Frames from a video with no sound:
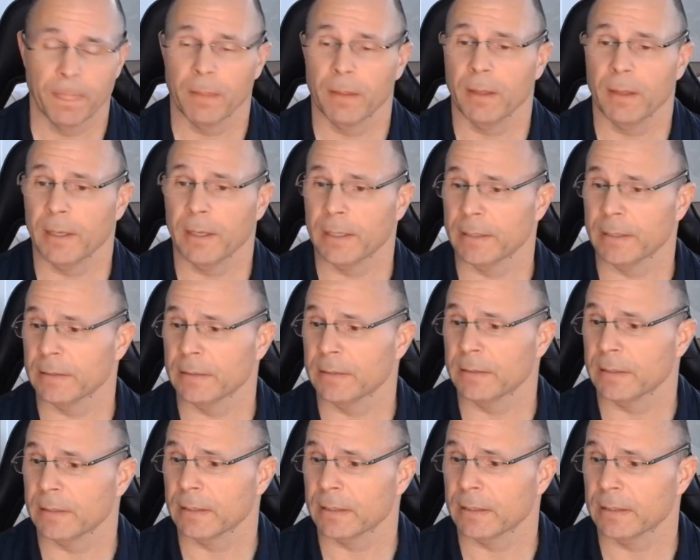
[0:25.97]
And
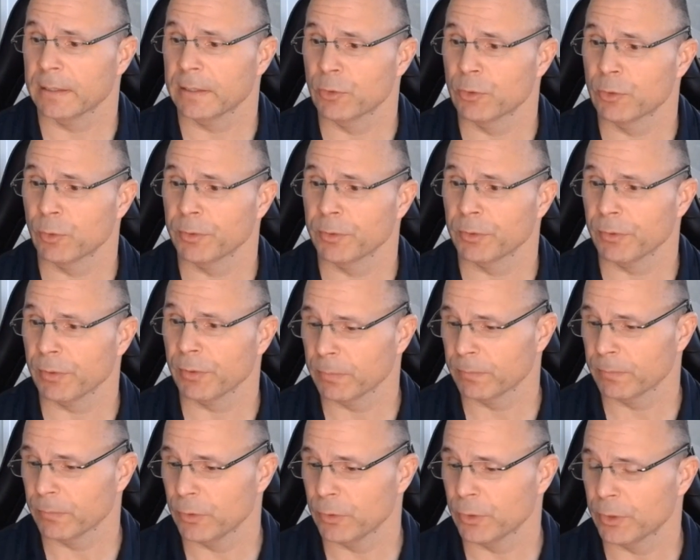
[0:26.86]
join the crew.
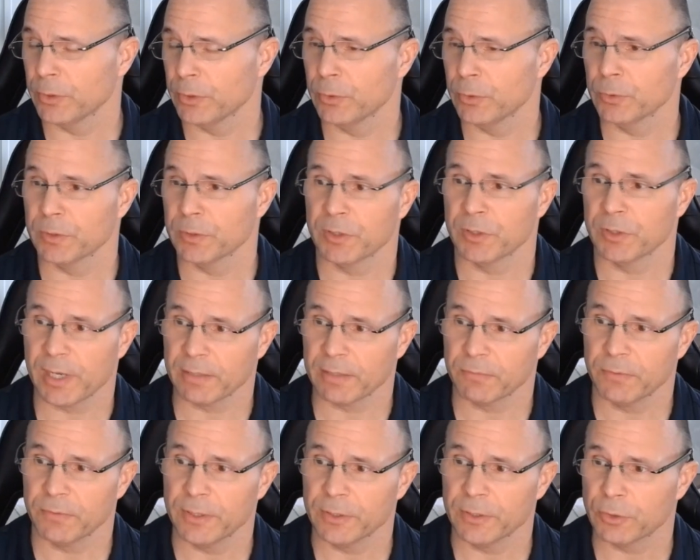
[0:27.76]
You can use the chat
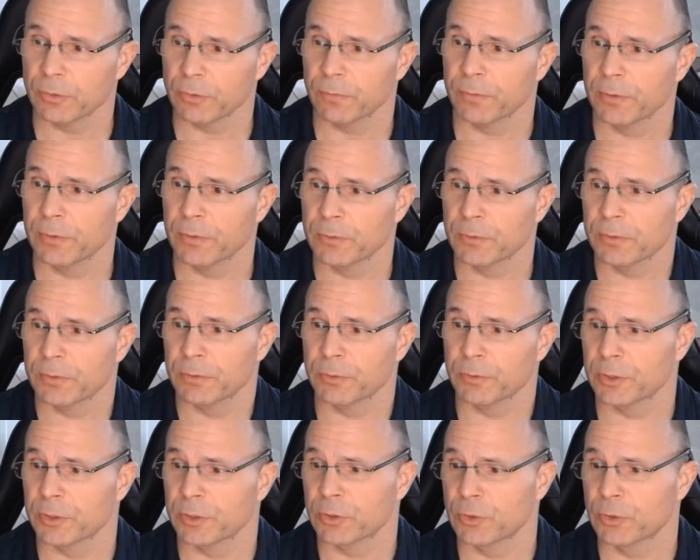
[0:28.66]
feature for those that are
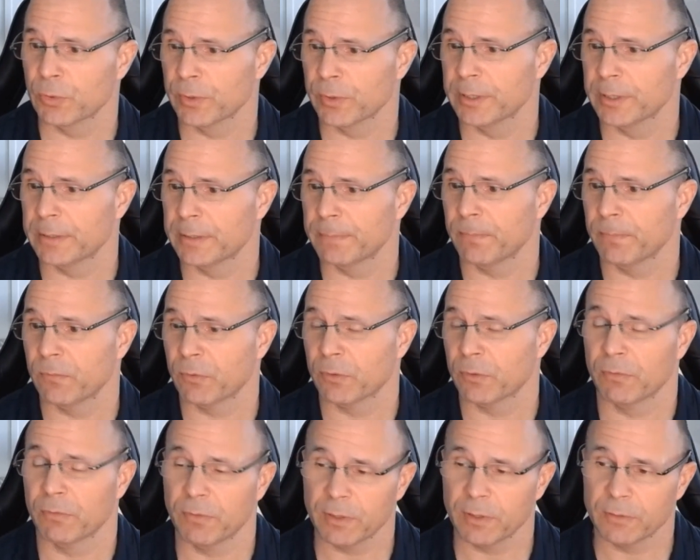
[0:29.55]
just joining for
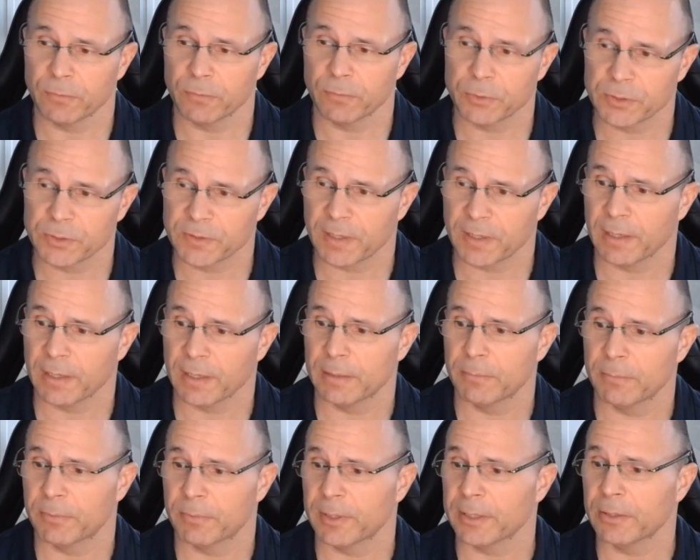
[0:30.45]
the very first
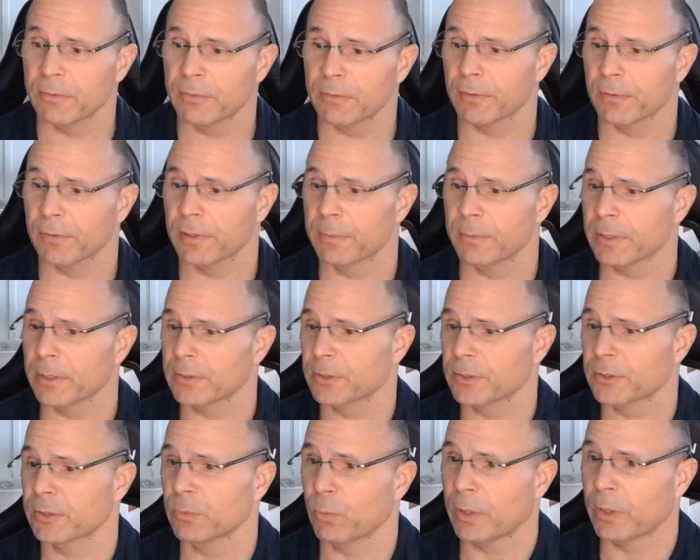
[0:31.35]
time. Thank you very much
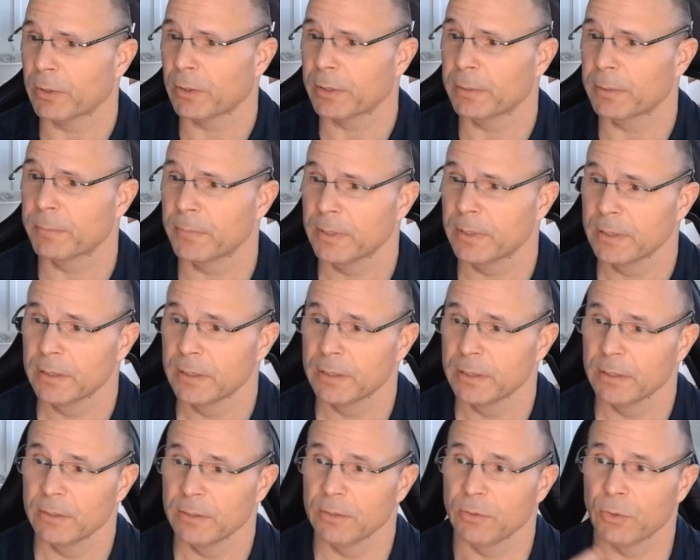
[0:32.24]
and welcome.
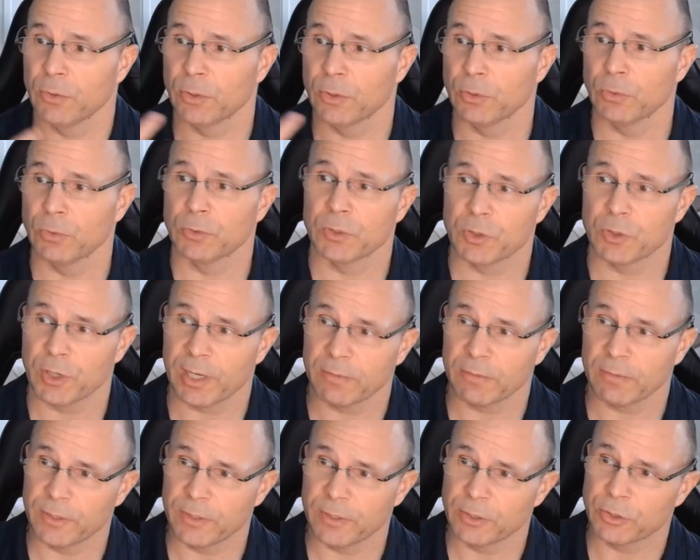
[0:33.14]
You can use the
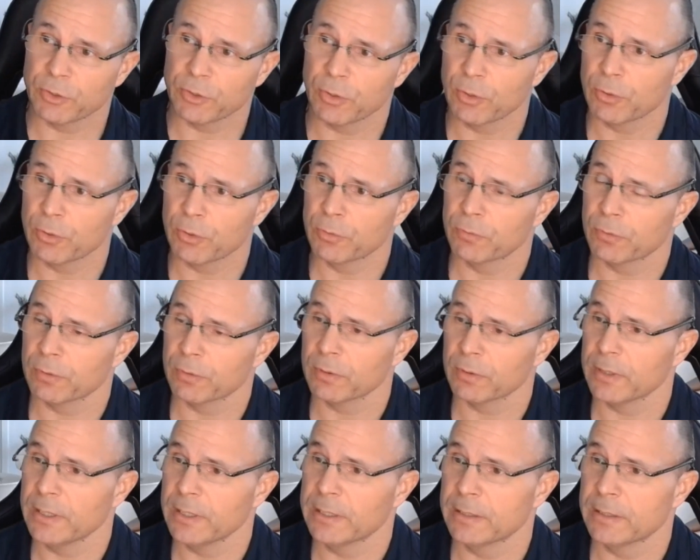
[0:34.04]
chat feature
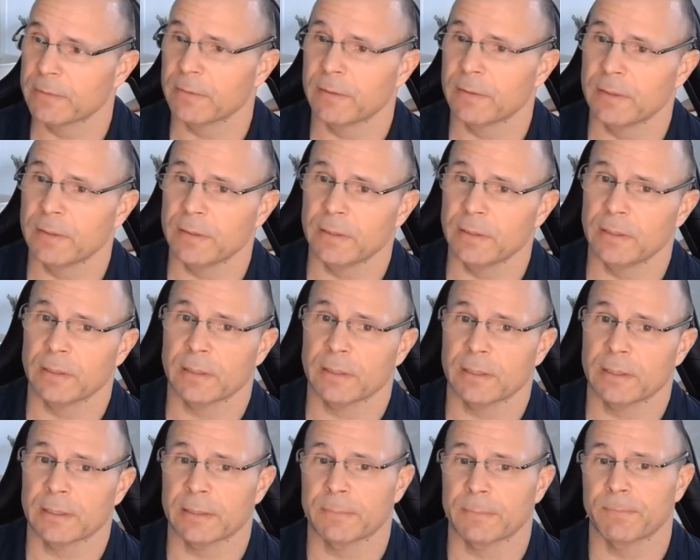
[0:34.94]
over in the
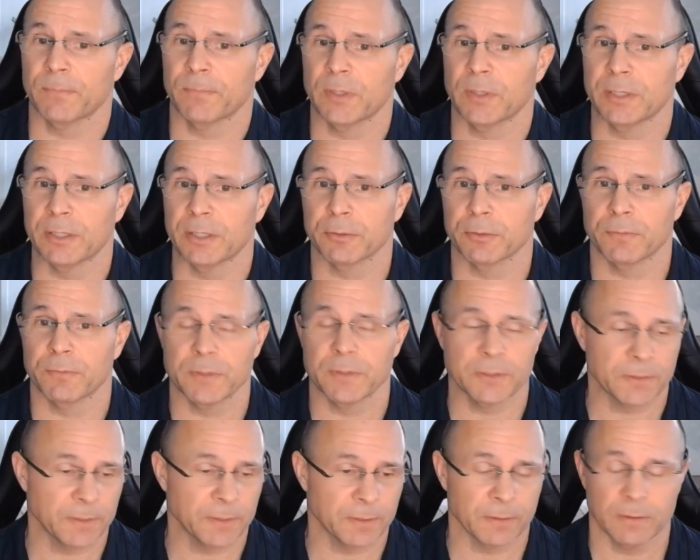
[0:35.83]
interface
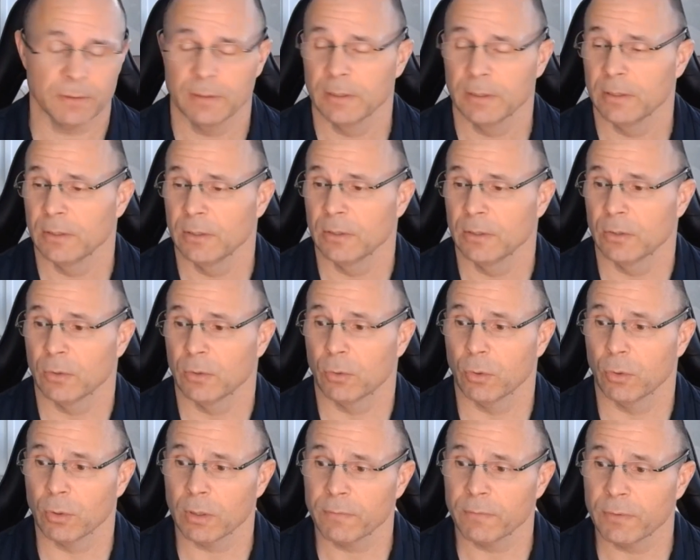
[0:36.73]
there,
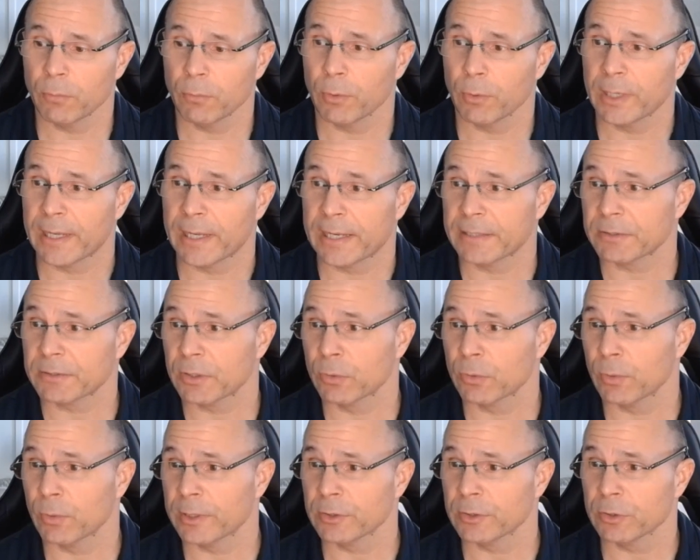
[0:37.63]
or if you want to ask a
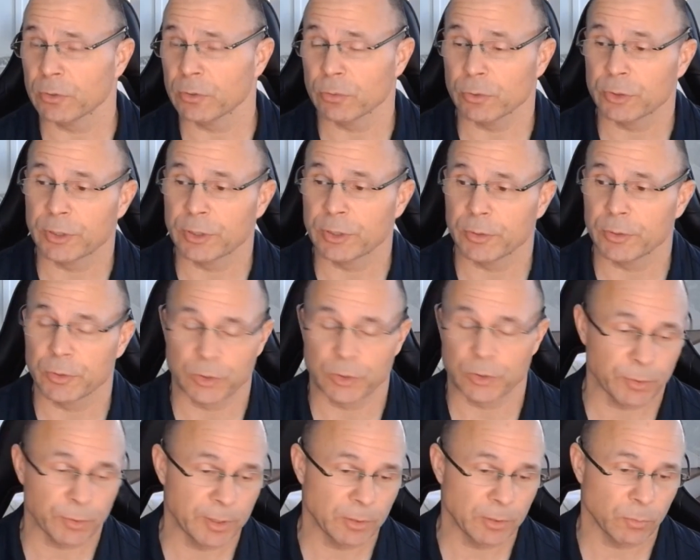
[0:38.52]
question or share your
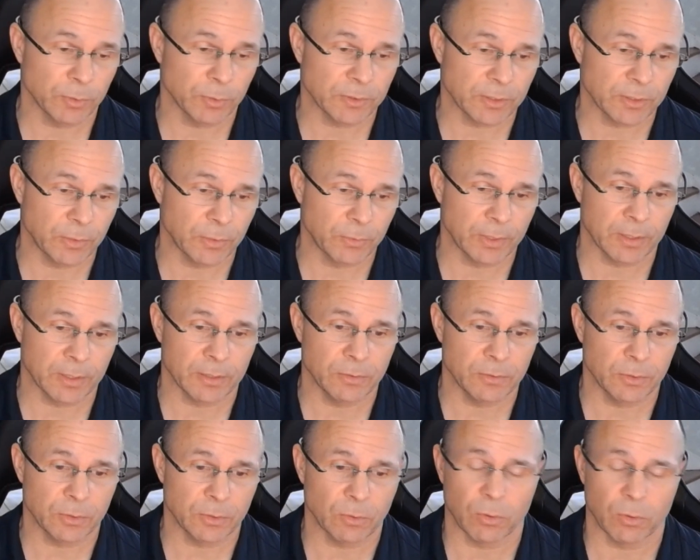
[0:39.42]
screen on what's going on,
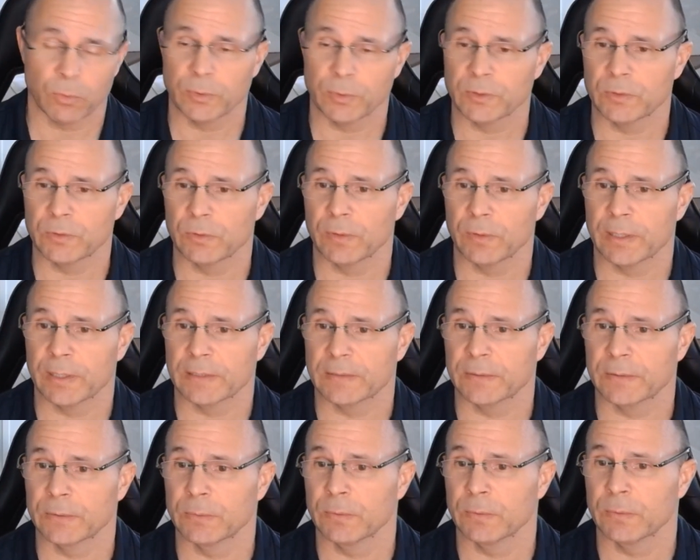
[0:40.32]
you can always do that
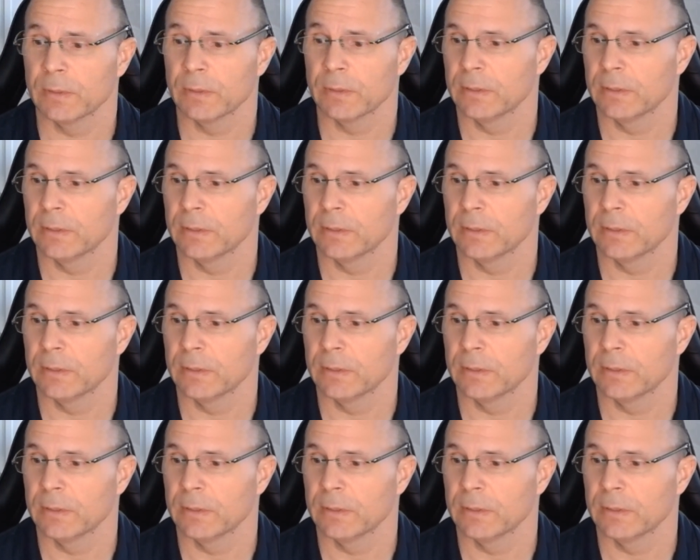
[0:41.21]
too.